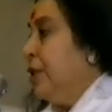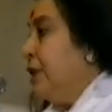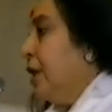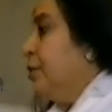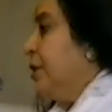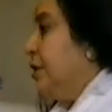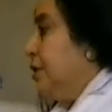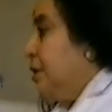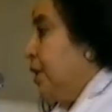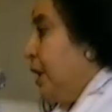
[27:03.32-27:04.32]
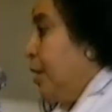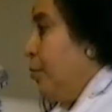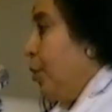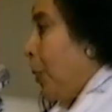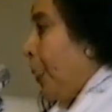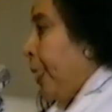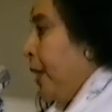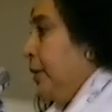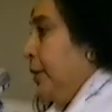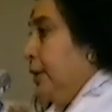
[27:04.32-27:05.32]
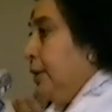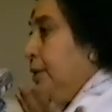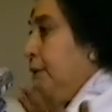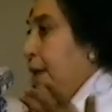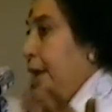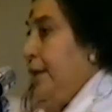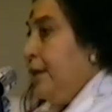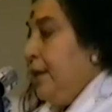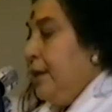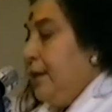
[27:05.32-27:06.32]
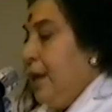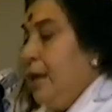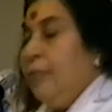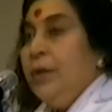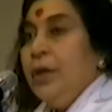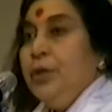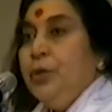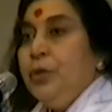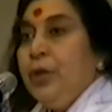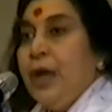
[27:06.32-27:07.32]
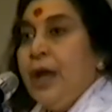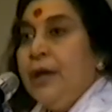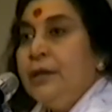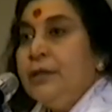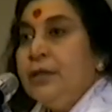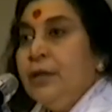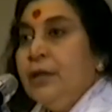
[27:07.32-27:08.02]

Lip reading: Sahab has described, that at that time your hands